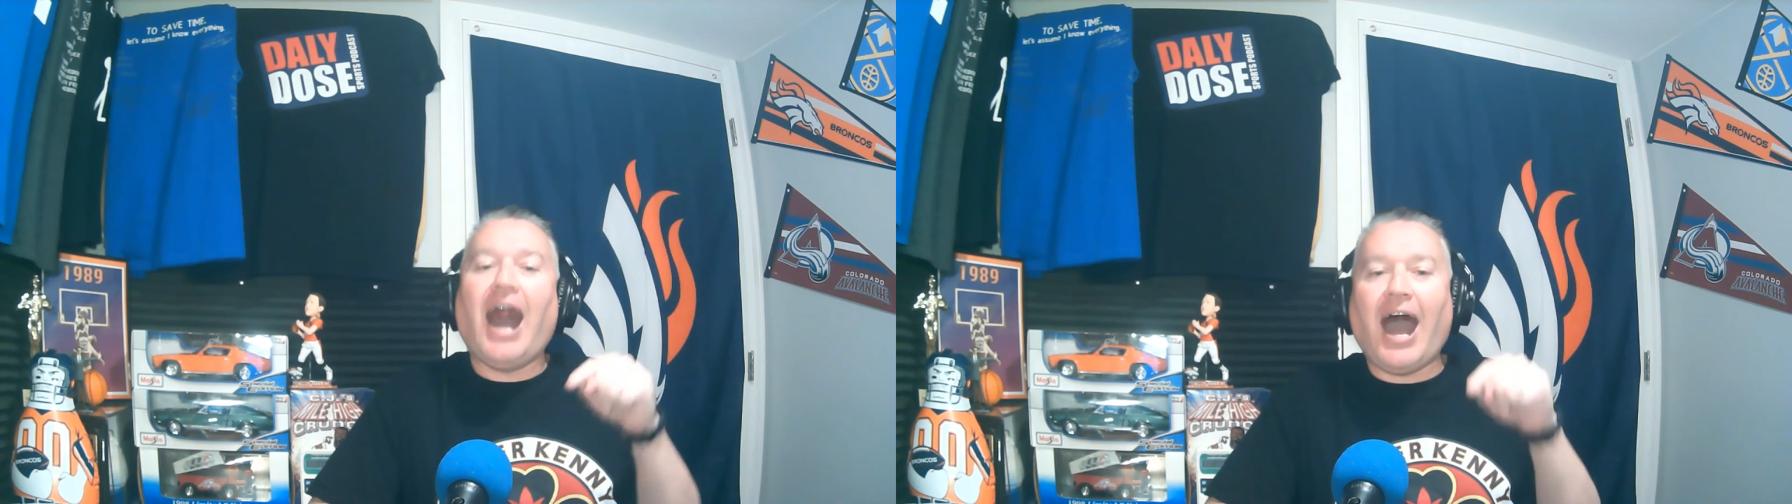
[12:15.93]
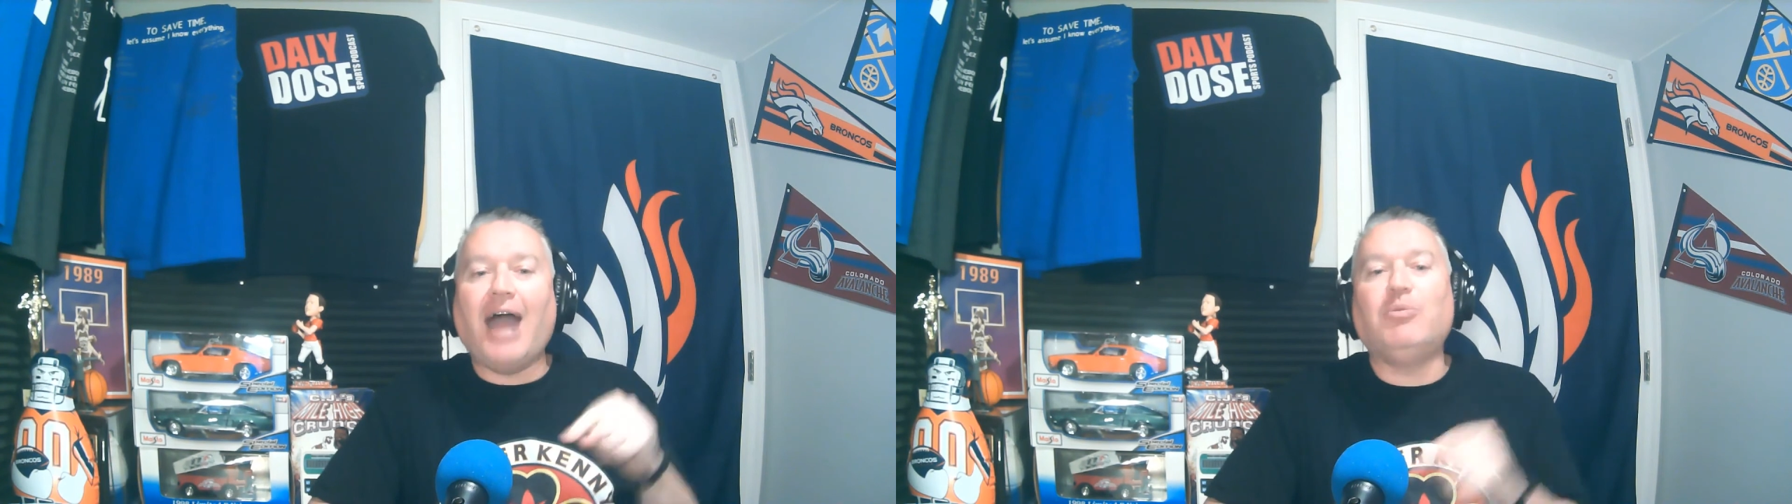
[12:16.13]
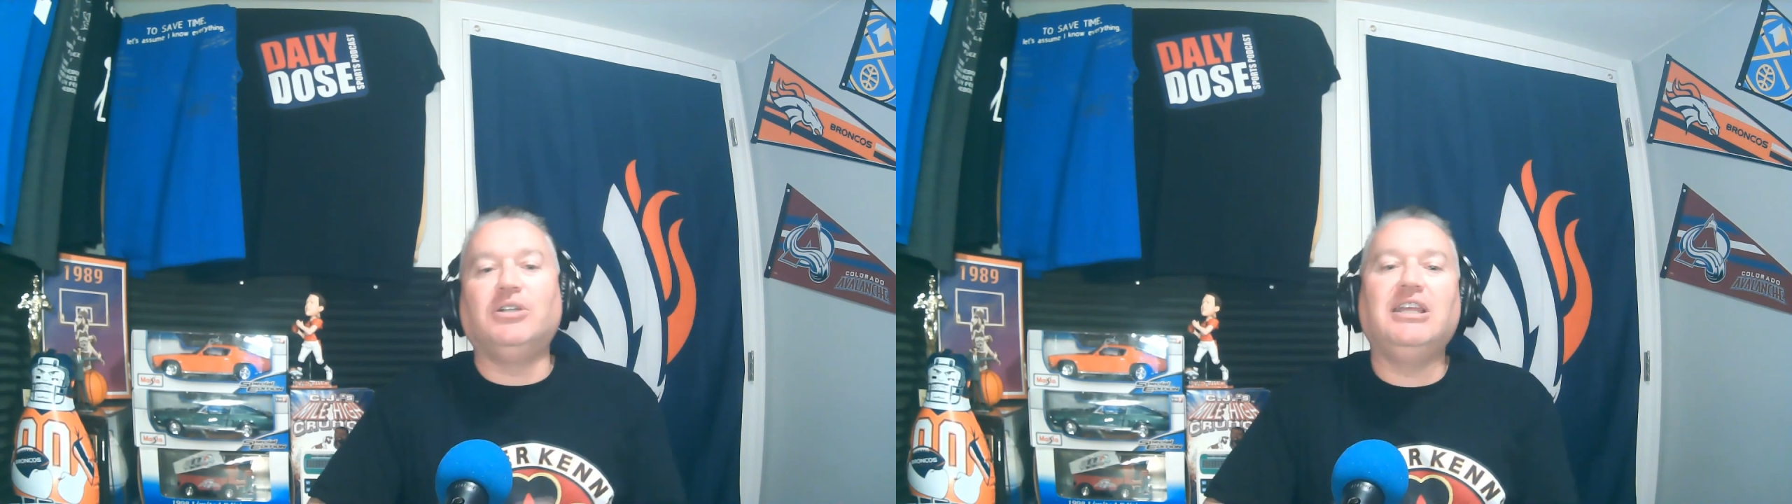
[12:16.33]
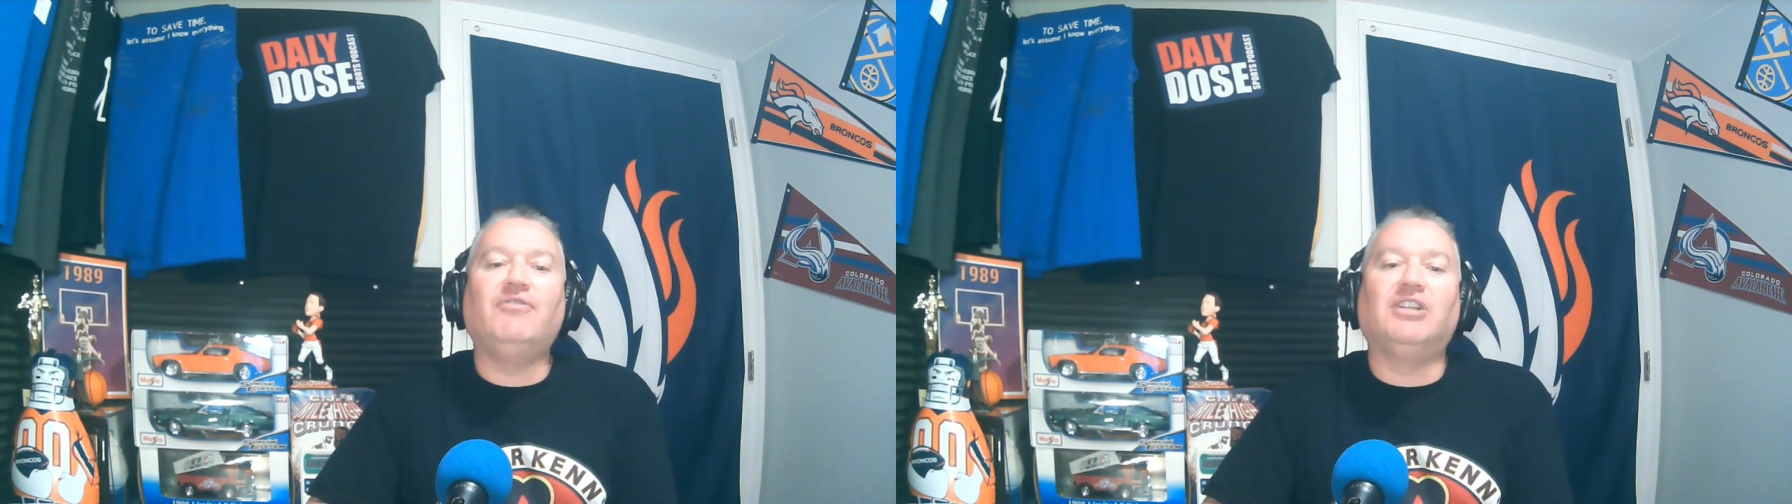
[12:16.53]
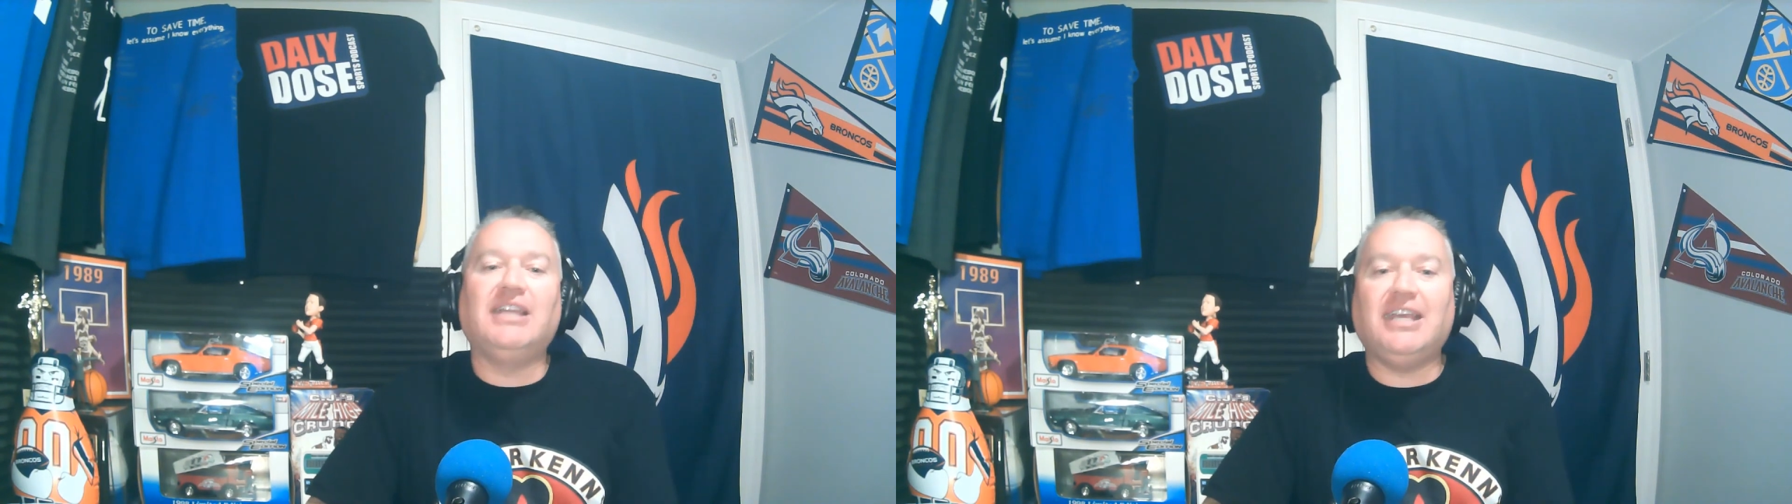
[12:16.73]
I will leave
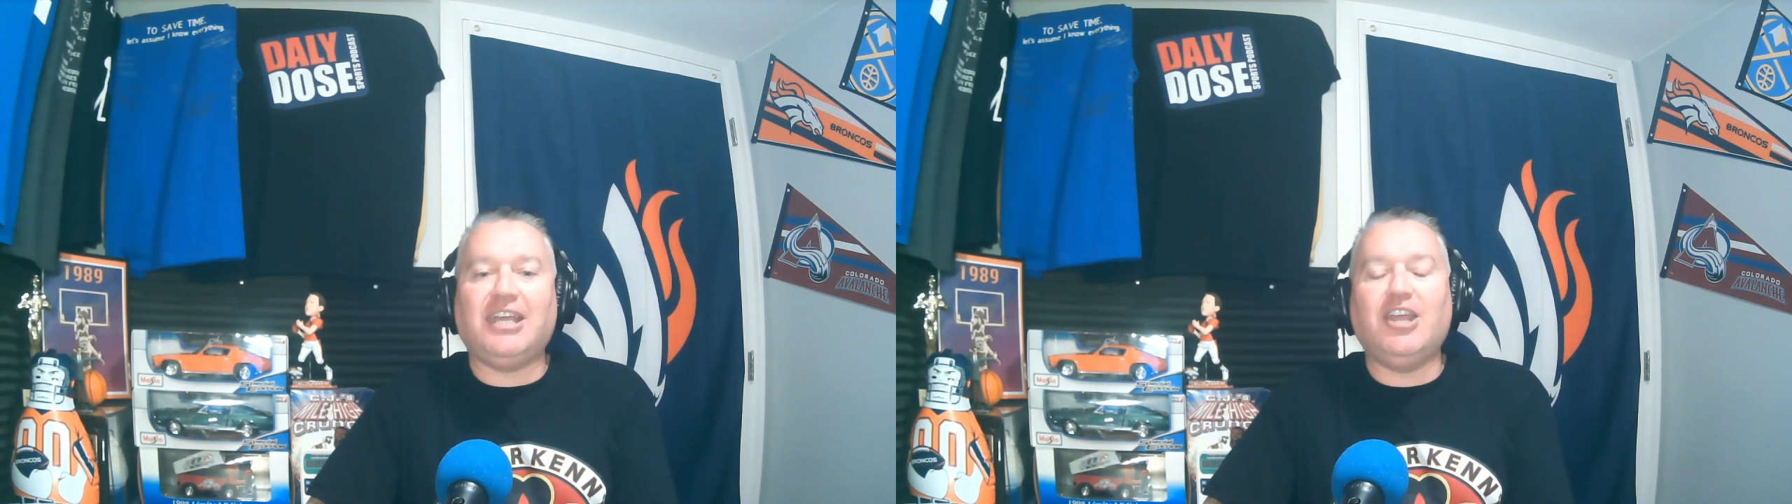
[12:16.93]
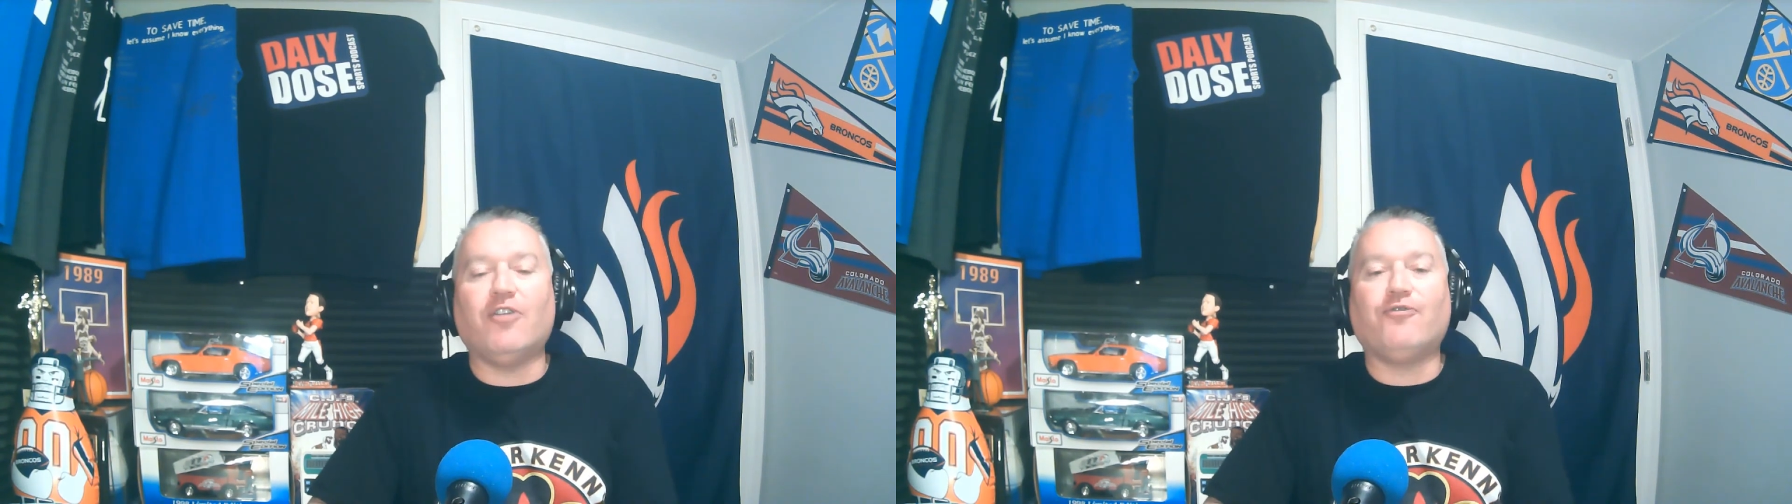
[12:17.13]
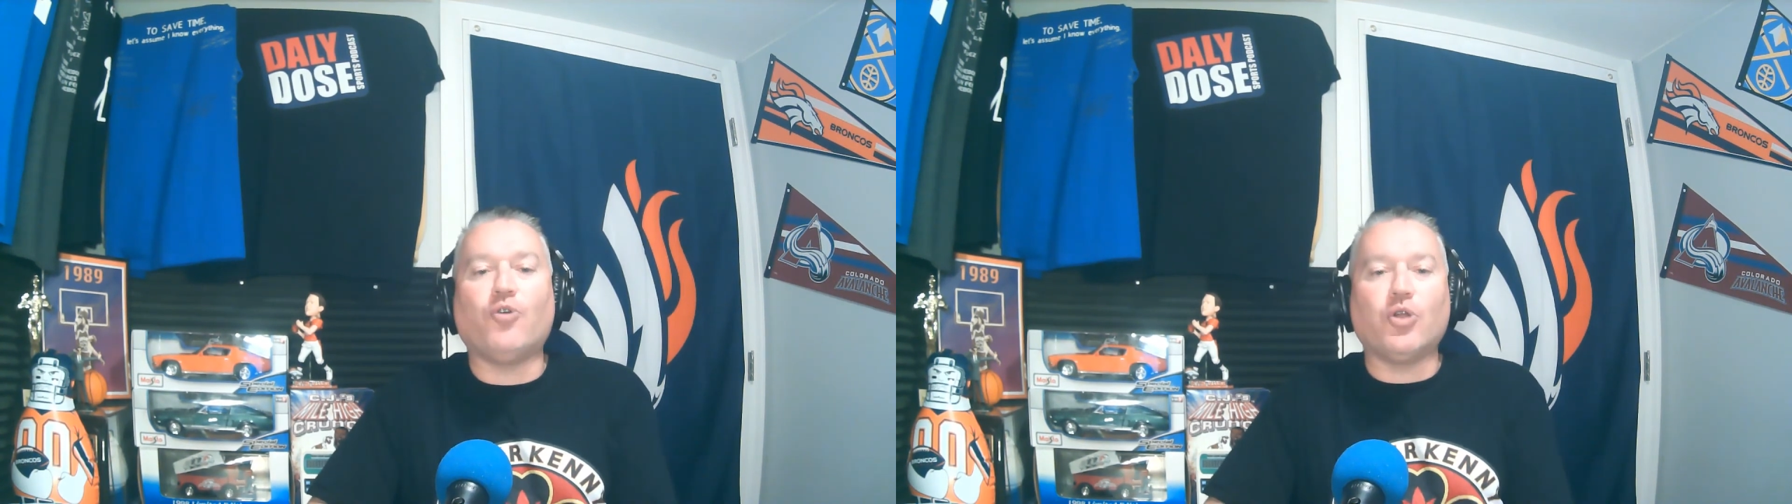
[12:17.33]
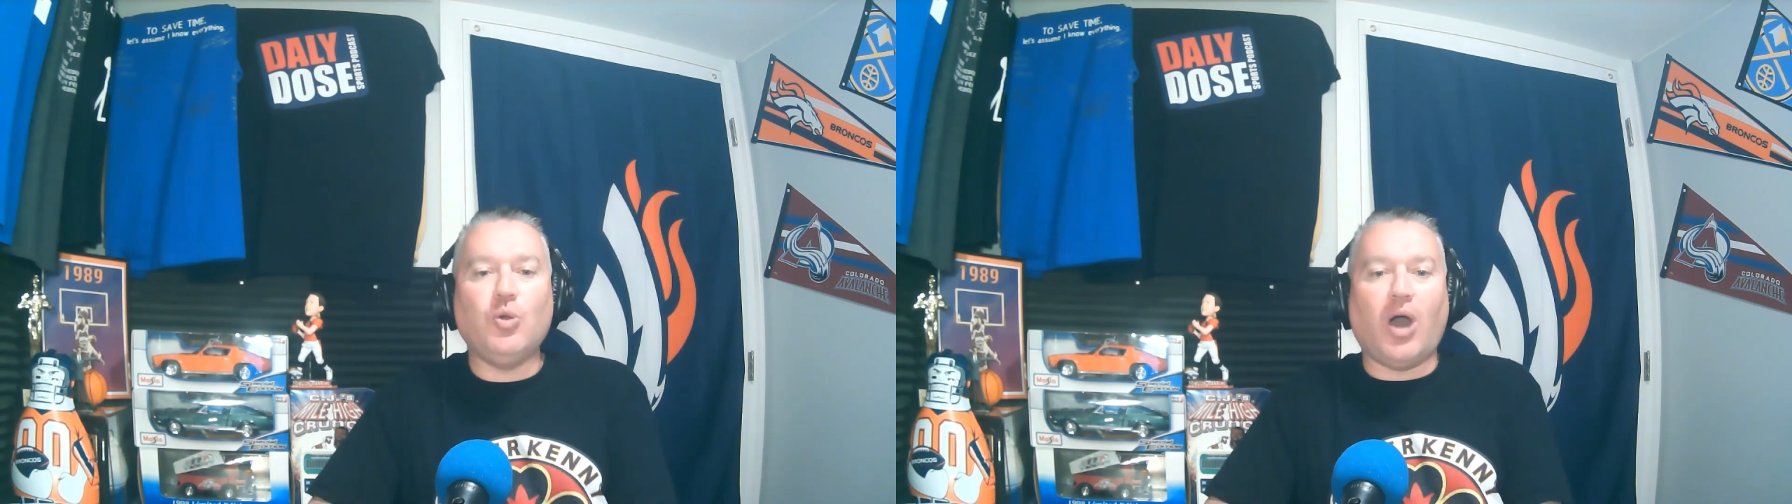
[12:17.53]
a link here for you